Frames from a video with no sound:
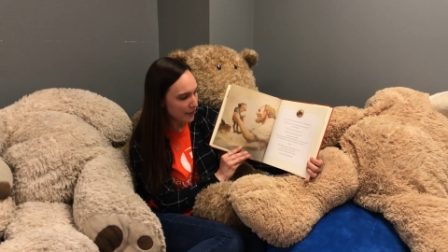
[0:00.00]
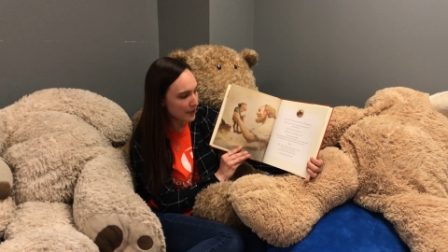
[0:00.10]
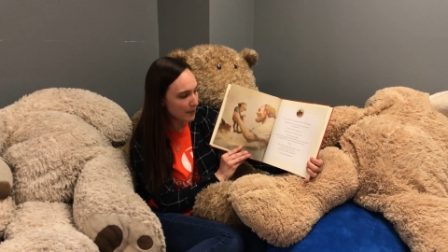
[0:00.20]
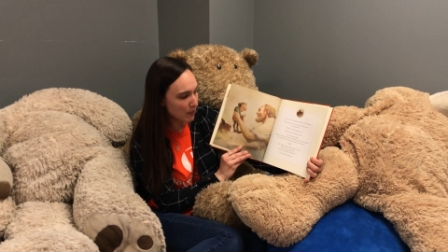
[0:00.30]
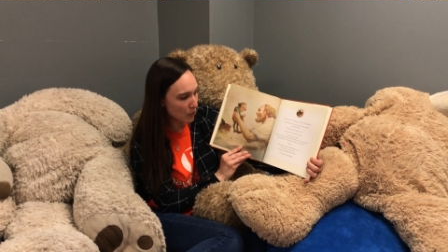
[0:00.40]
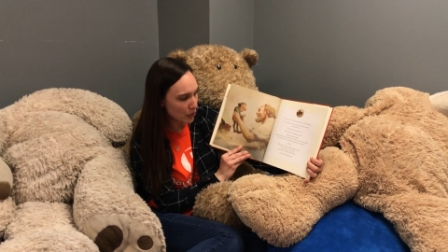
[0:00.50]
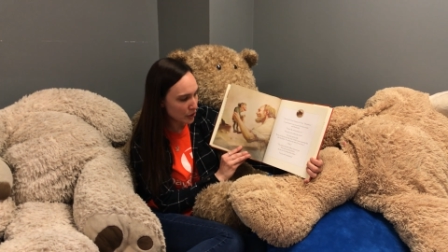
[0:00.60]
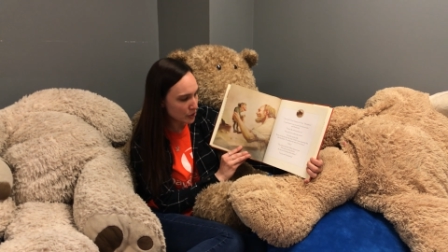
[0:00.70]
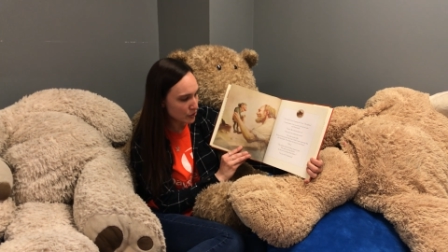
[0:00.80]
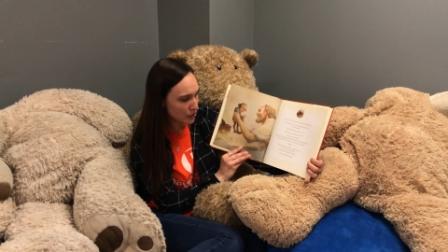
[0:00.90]
The more
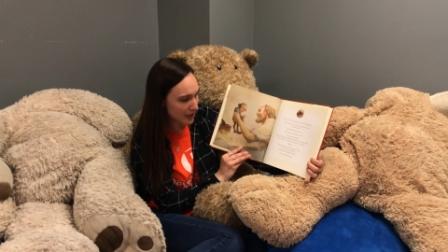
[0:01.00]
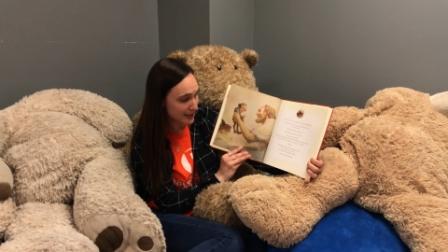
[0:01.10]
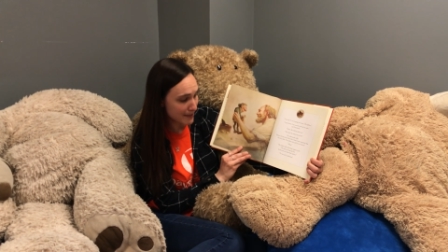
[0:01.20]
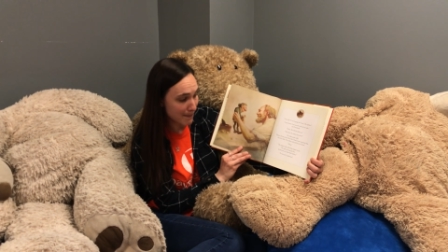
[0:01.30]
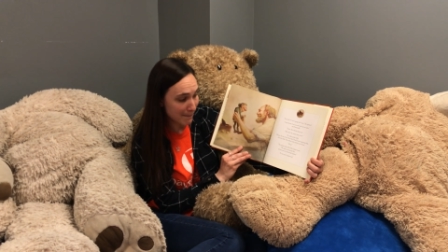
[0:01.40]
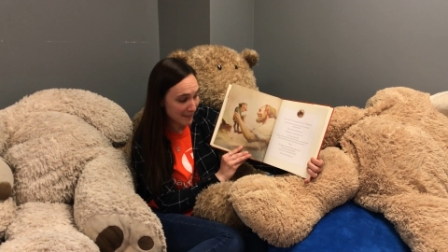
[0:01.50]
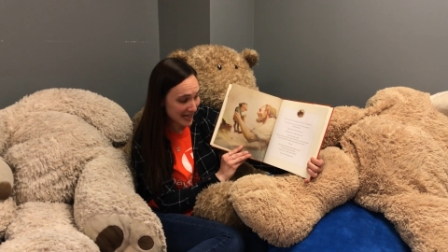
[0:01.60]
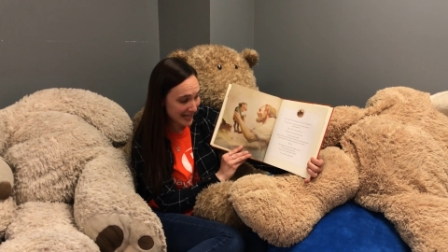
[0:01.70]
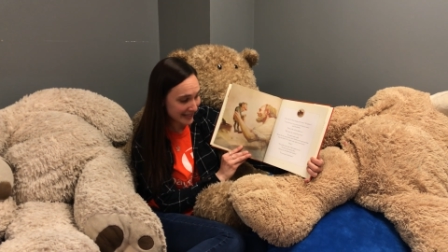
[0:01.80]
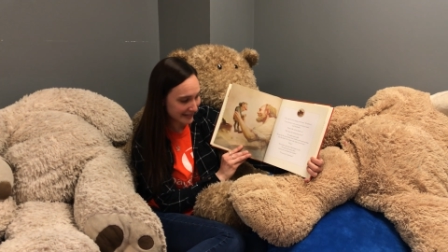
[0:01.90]
you trust
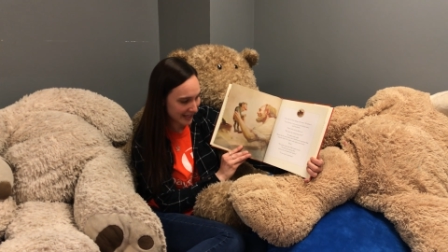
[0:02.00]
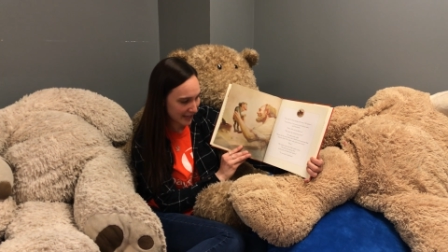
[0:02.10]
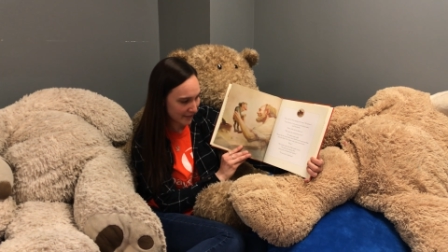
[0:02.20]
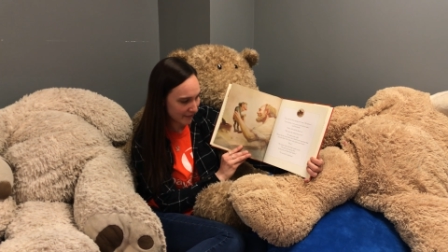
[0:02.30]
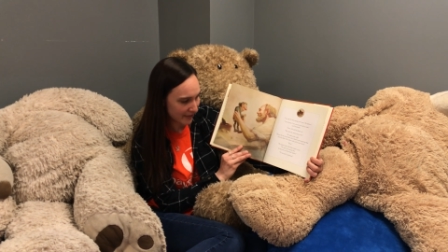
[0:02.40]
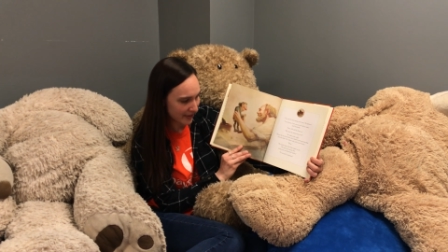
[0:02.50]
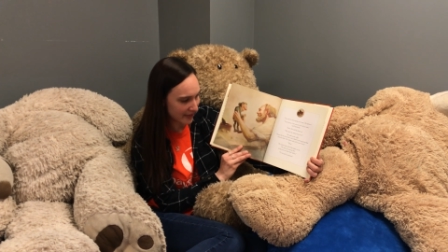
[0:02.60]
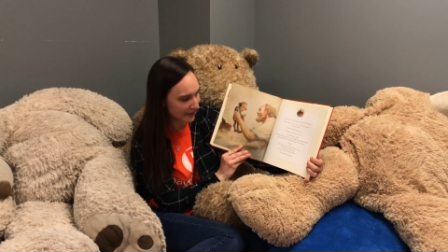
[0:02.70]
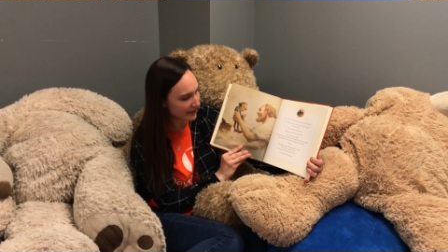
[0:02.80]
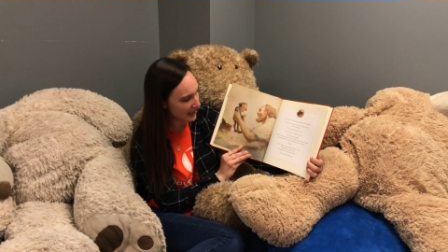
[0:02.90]
my love,
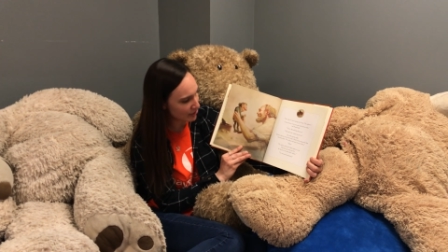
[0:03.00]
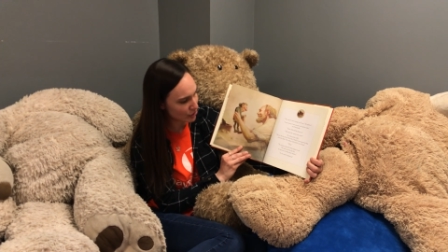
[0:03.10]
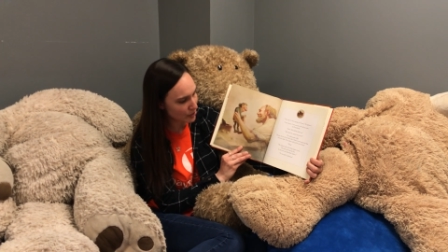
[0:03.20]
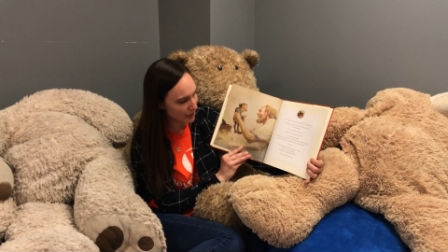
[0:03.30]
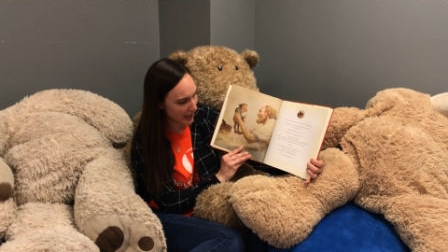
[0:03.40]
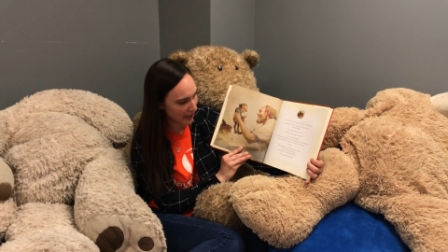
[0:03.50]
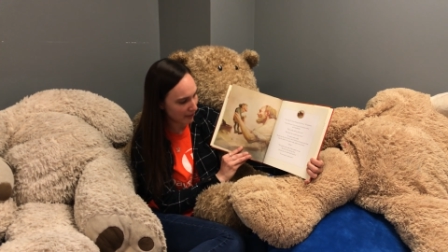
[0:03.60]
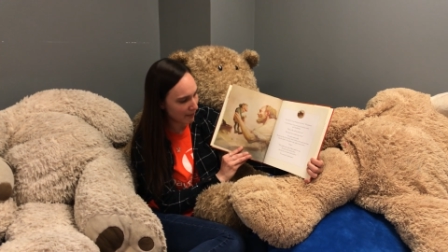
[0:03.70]
the less you care